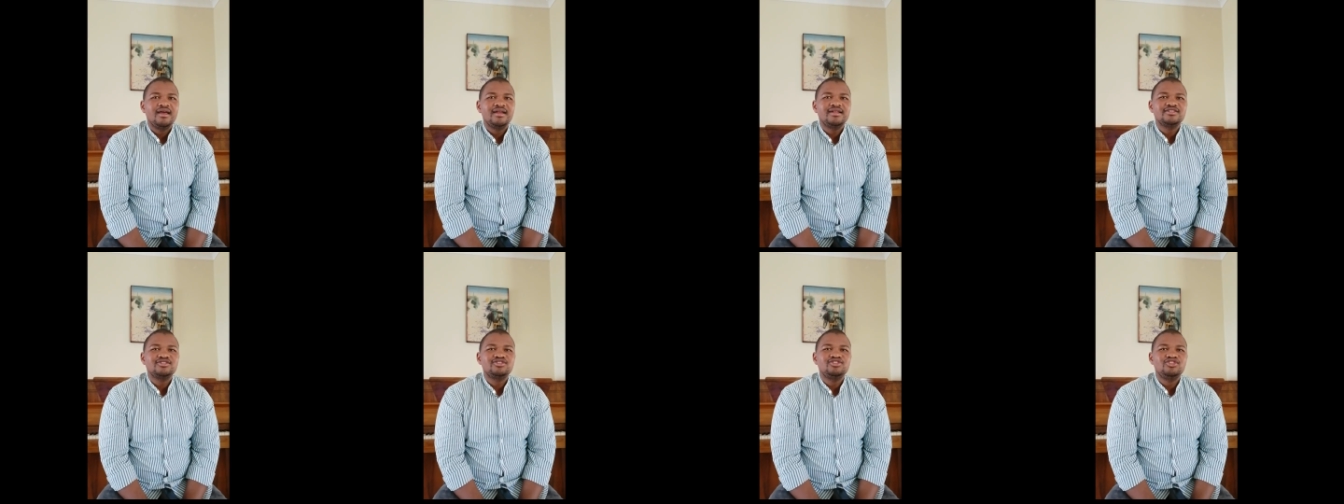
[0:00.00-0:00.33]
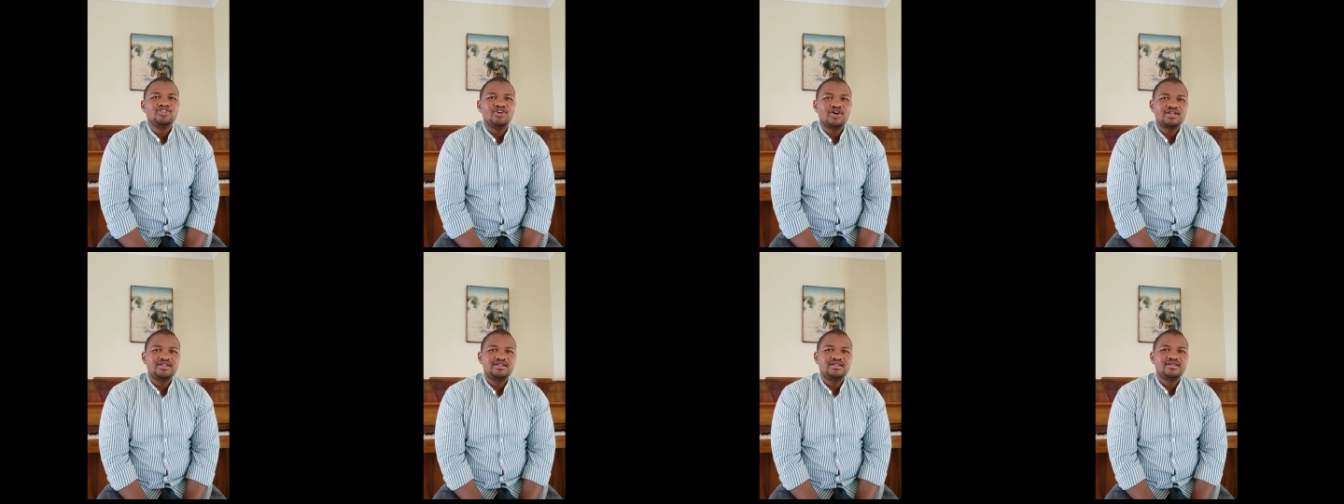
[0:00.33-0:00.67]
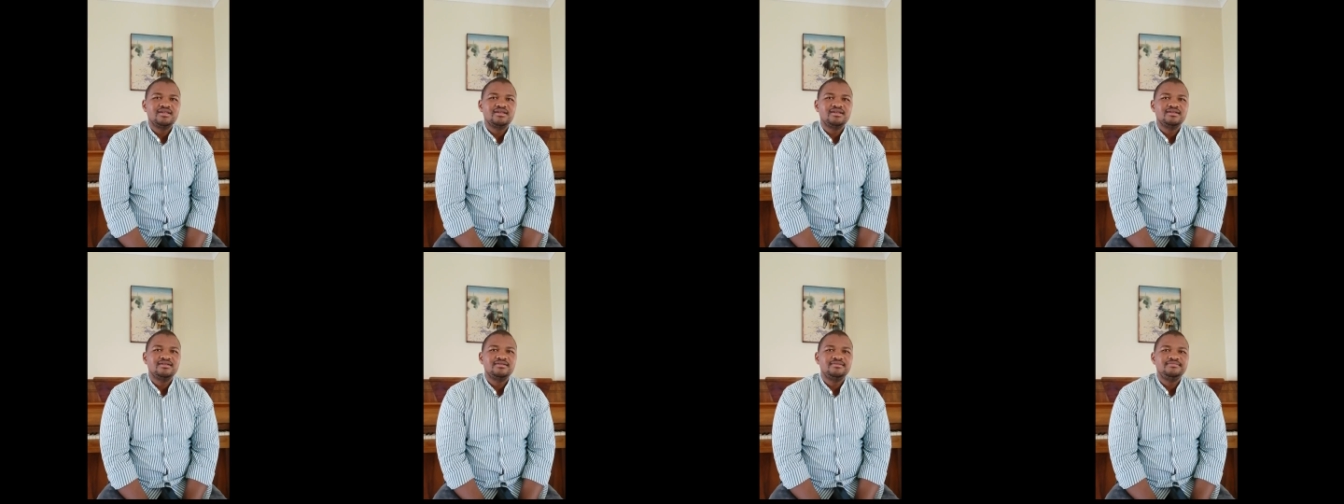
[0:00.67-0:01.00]
It is
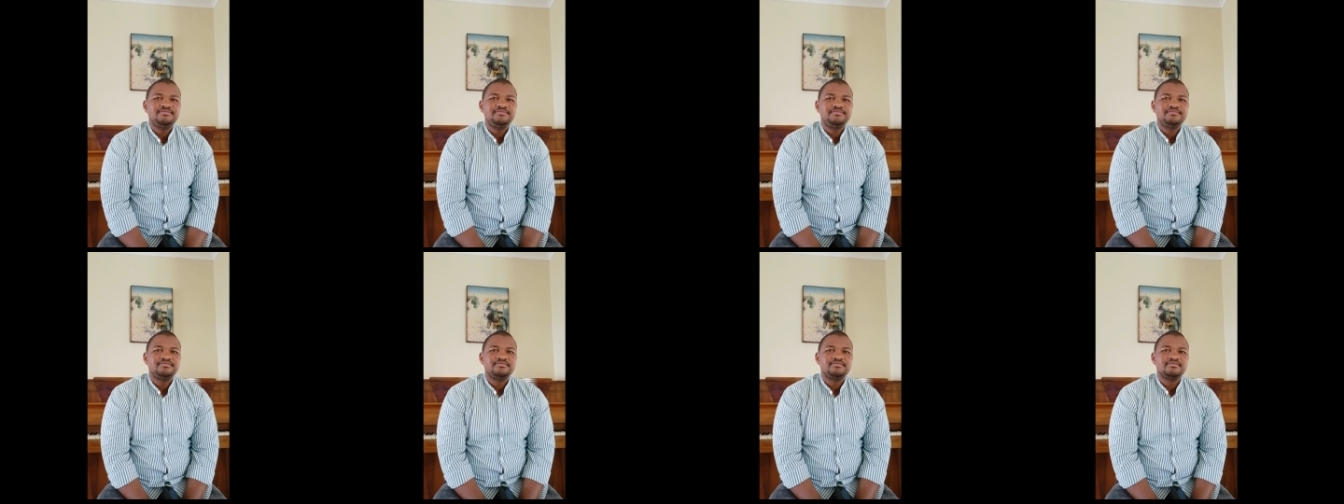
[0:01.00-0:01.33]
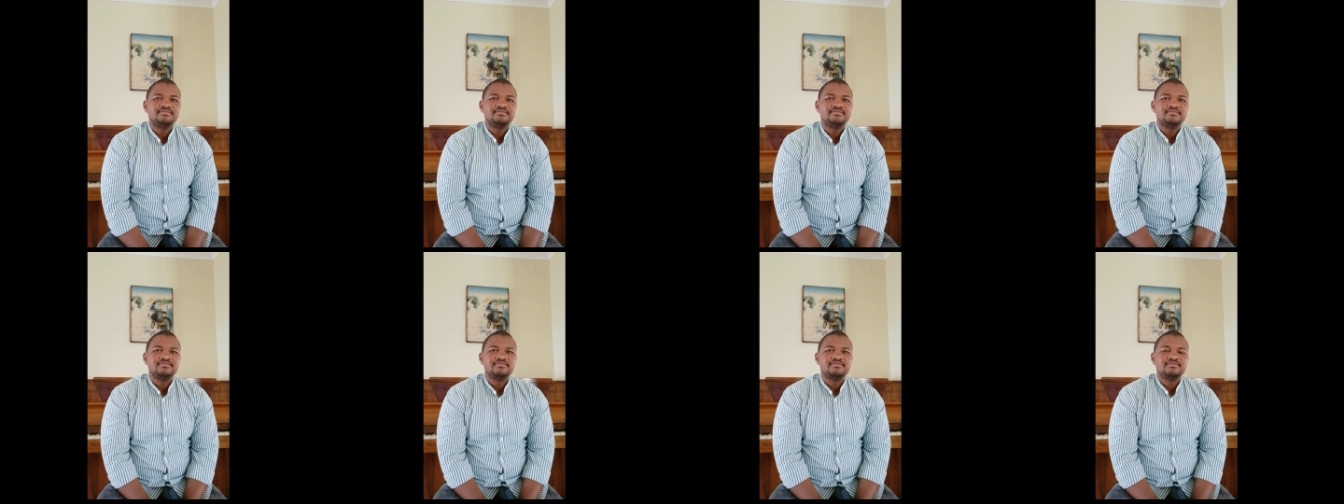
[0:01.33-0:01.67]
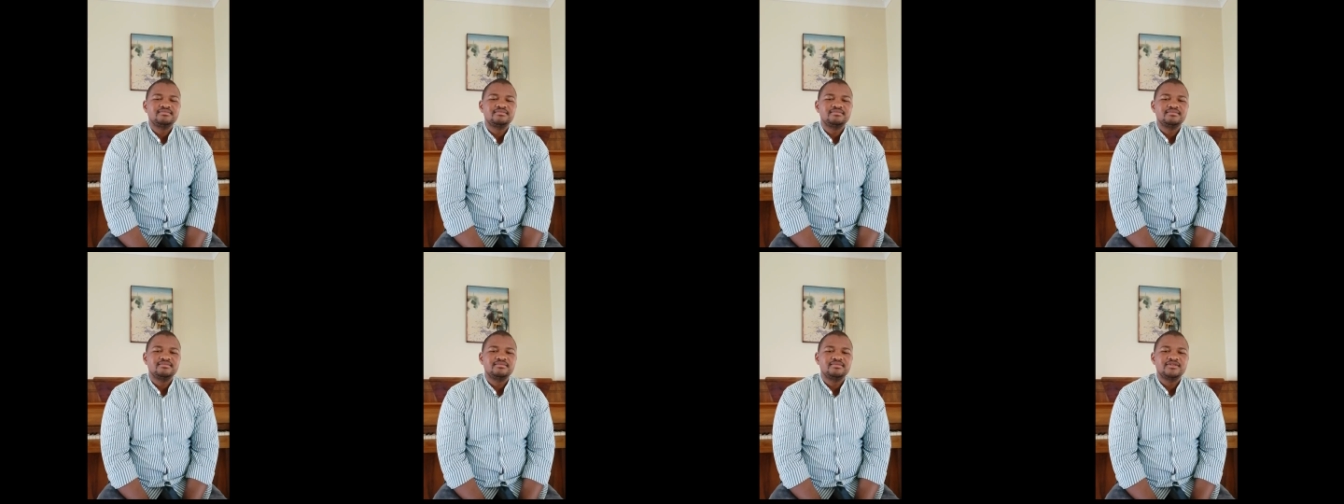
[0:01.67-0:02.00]
not
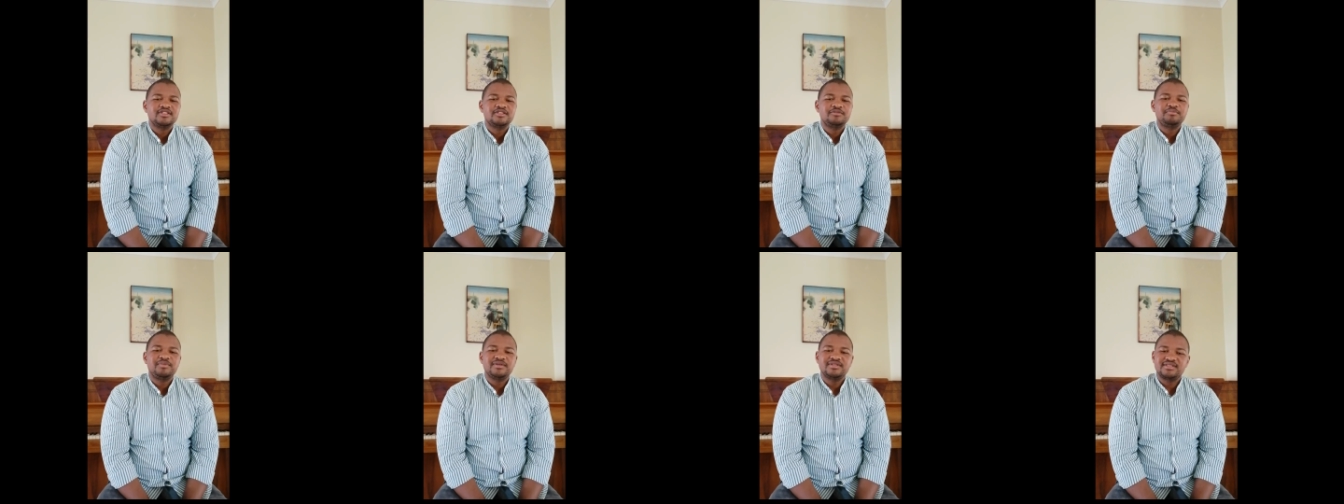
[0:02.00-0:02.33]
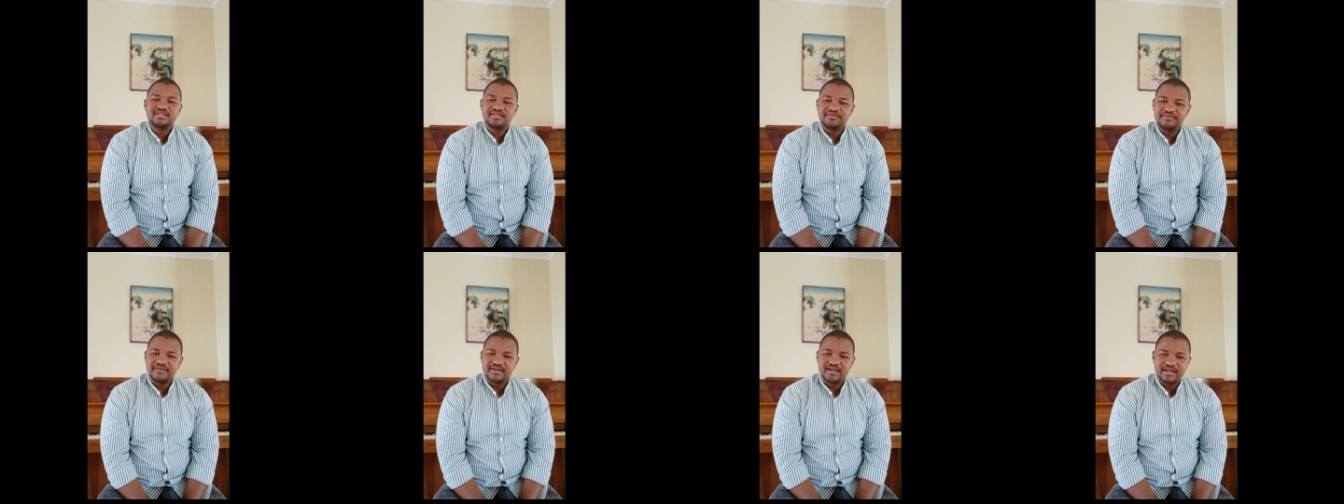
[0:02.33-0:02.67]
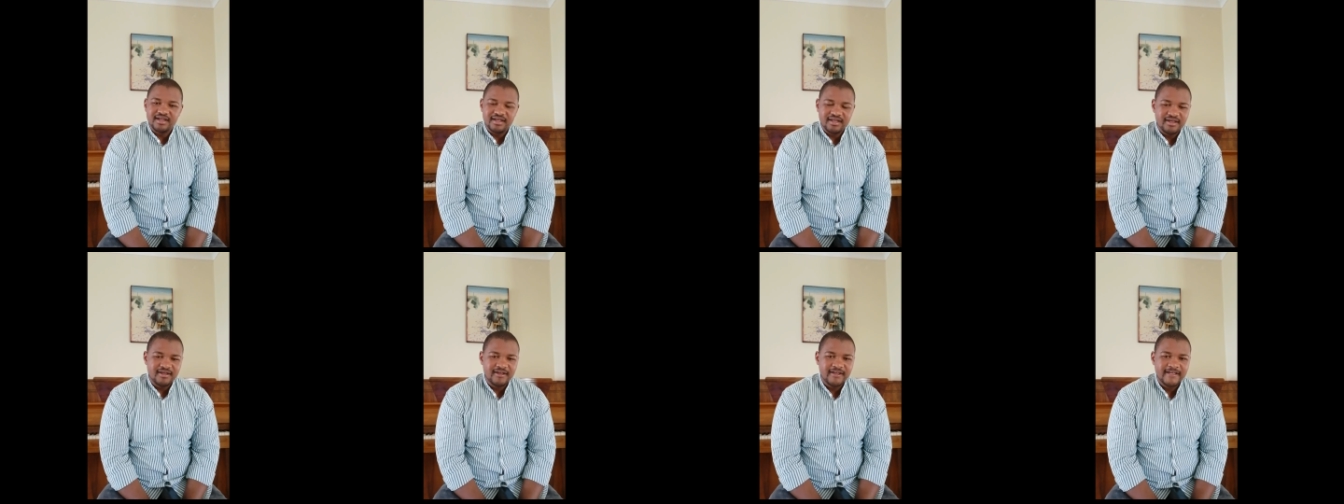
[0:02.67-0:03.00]

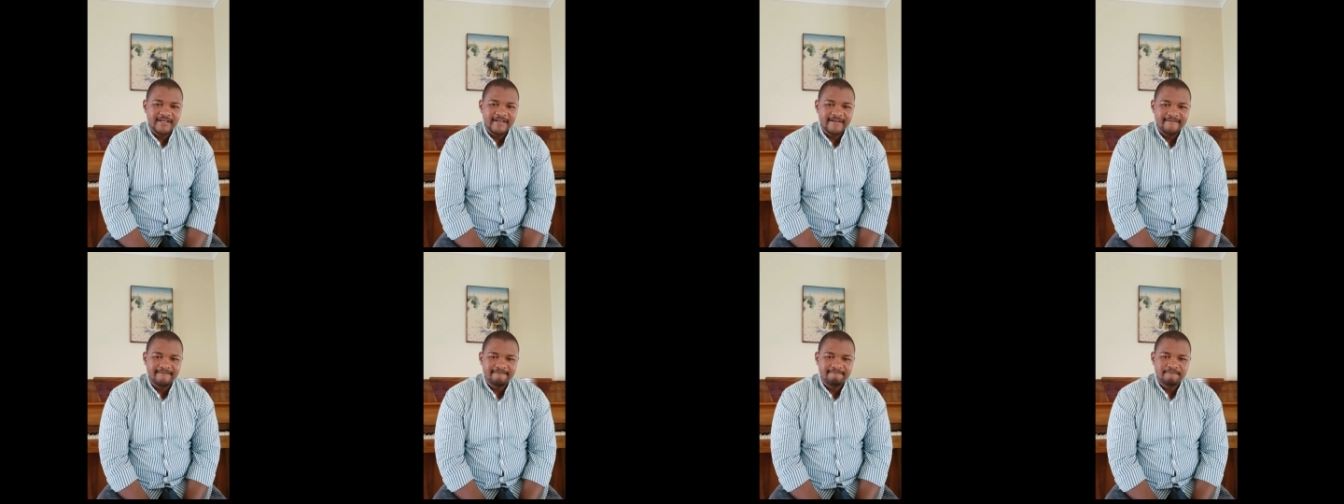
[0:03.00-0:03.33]
specifically